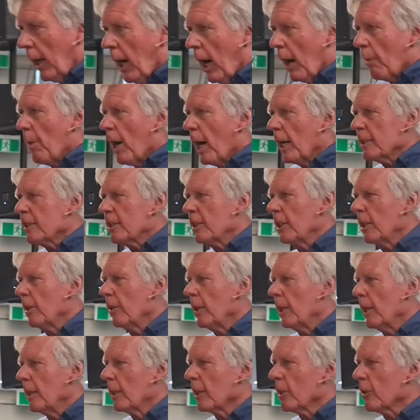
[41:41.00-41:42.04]

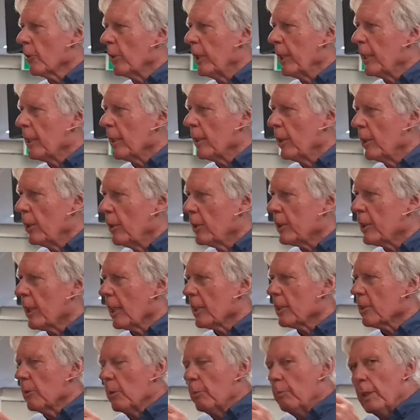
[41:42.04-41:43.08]
hamartia in the Greek in the New
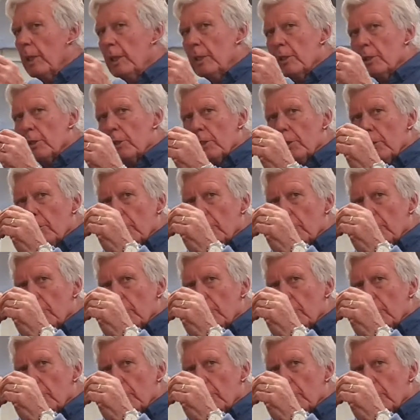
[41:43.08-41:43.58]
Testament means